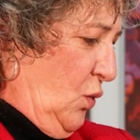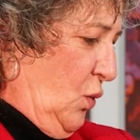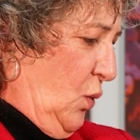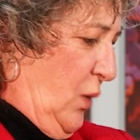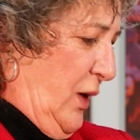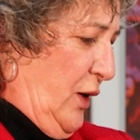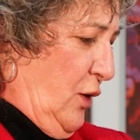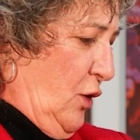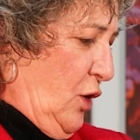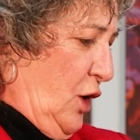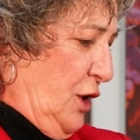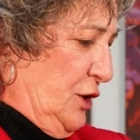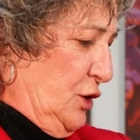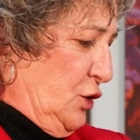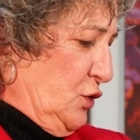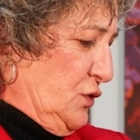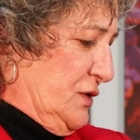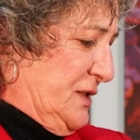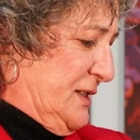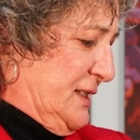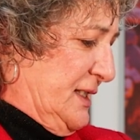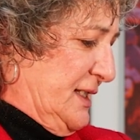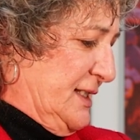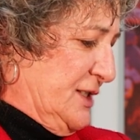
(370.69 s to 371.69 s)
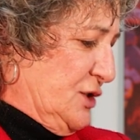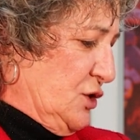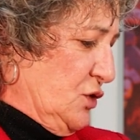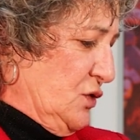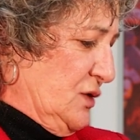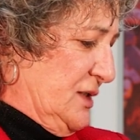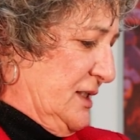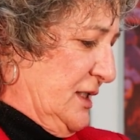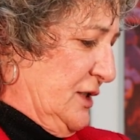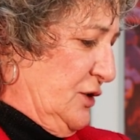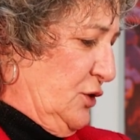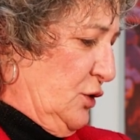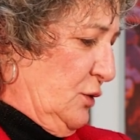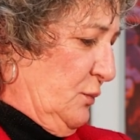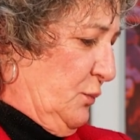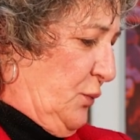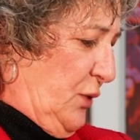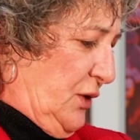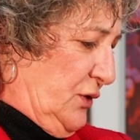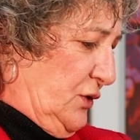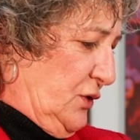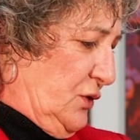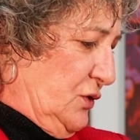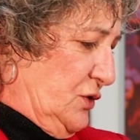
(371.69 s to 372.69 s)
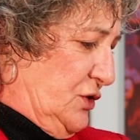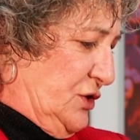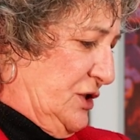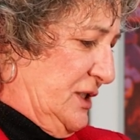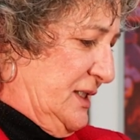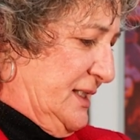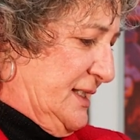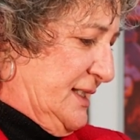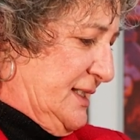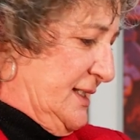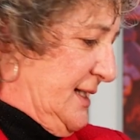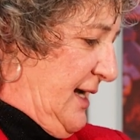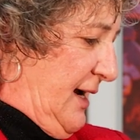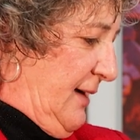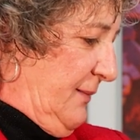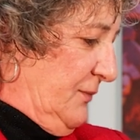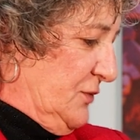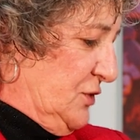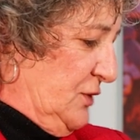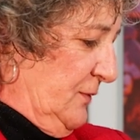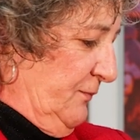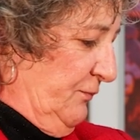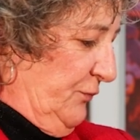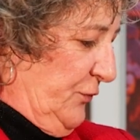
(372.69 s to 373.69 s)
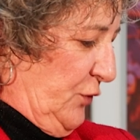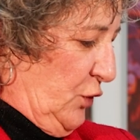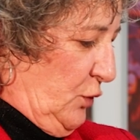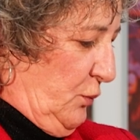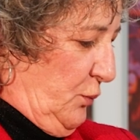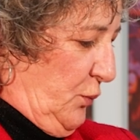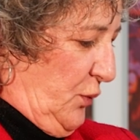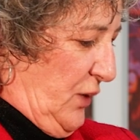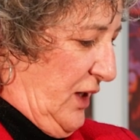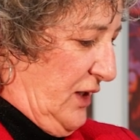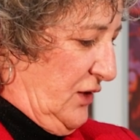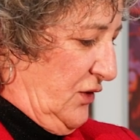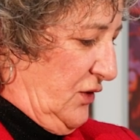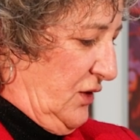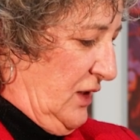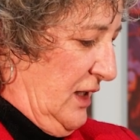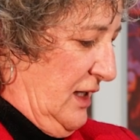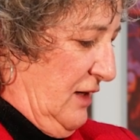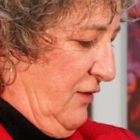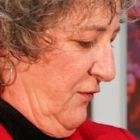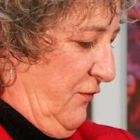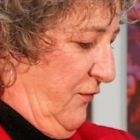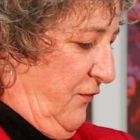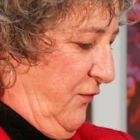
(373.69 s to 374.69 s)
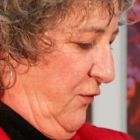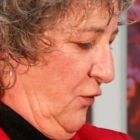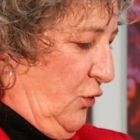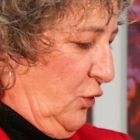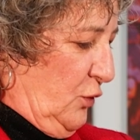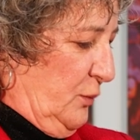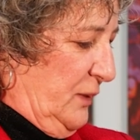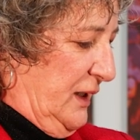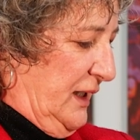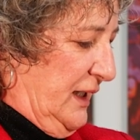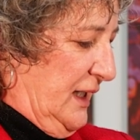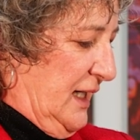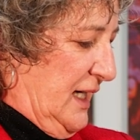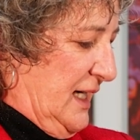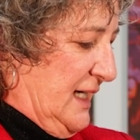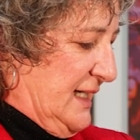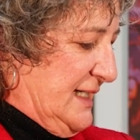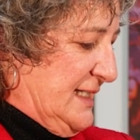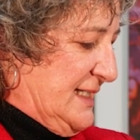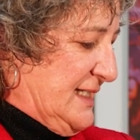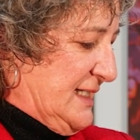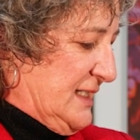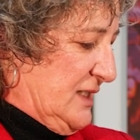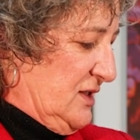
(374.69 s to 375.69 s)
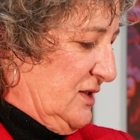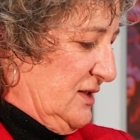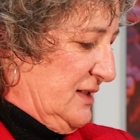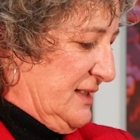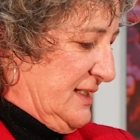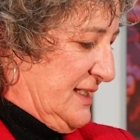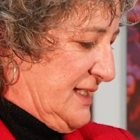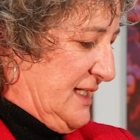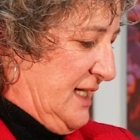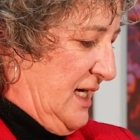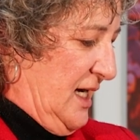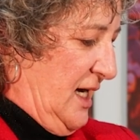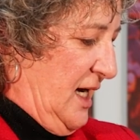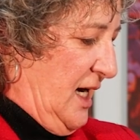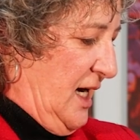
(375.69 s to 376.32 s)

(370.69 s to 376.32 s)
Where are your sisters and your brothers? She snapped, her breath forming icicles.